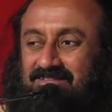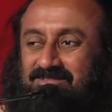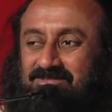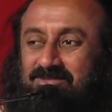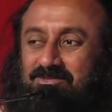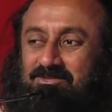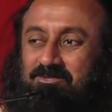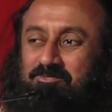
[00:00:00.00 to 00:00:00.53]

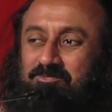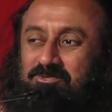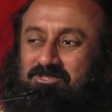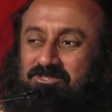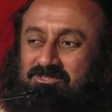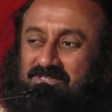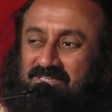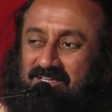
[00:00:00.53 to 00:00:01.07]
So you
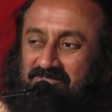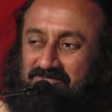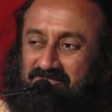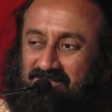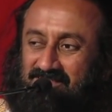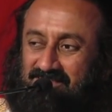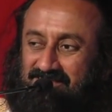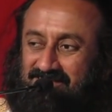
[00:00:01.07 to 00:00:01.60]
put your
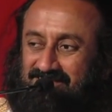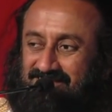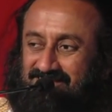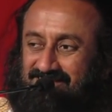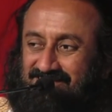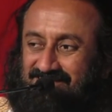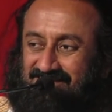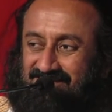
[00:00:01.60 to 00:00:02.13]
effort
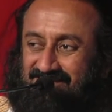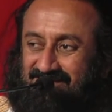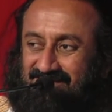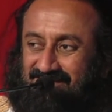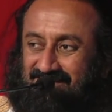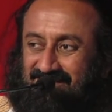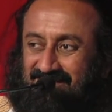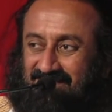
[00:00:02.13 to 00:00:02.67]

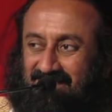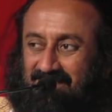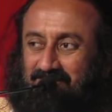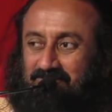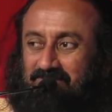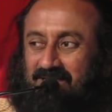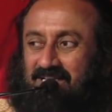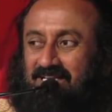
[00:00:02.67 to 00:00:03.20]

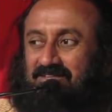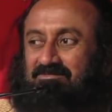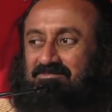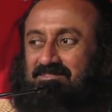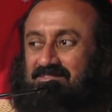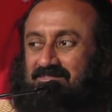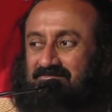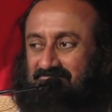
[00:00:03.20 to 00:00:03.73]
and
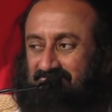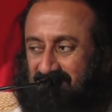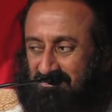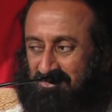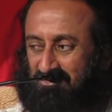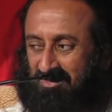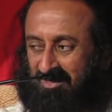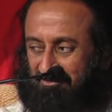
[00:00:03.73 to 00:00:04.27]
believe
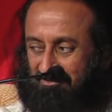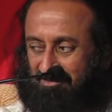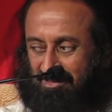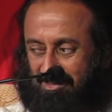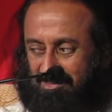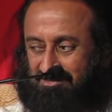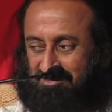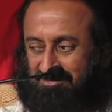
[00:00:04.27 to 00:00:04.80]
you have
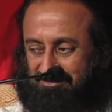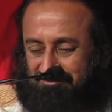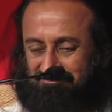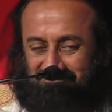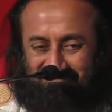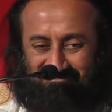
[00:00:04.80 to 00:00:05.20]
luck,